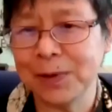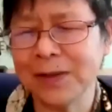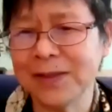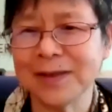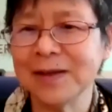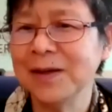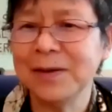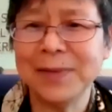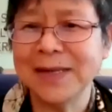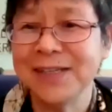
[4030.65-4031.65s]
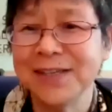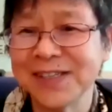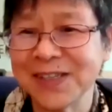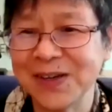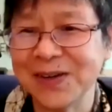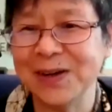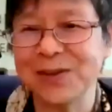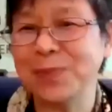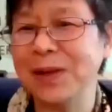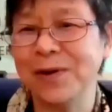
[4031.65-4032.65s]
I think many years ago,
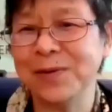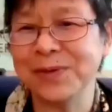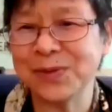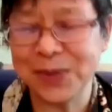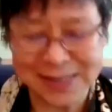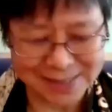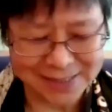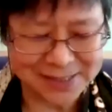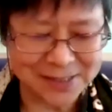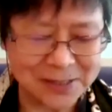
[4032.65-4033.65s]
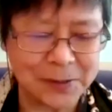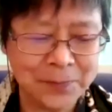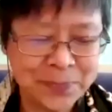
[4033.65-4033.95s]
almost 20 years ago.